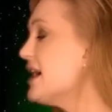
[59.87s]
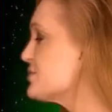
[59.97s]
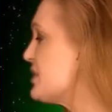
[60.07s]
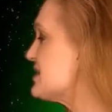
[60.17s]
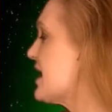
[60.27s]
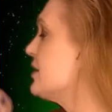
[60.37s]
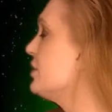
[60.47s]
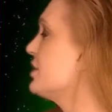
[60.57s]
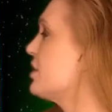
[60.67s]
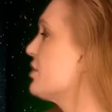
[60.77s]
As we take a
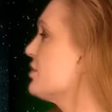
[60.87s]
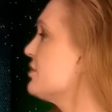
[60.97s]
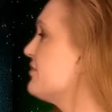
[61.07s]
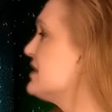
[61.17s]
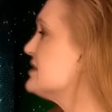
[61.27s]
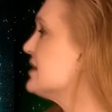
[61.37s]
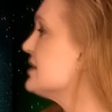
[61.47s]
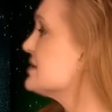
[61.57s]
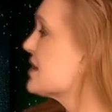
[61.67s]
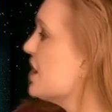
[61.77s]
look at our Earth-facing
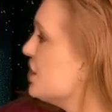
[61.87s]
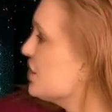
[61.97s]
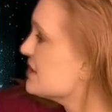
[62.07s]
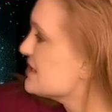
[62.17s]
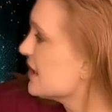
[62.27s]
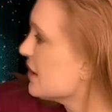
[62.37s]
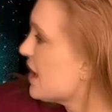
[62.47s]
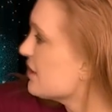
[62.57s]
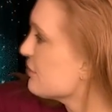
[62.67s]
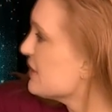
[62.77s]
disk, you can see a
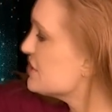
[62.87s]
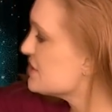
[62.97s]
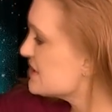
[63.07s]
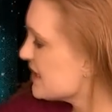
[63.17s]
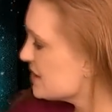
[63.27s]
lot of regions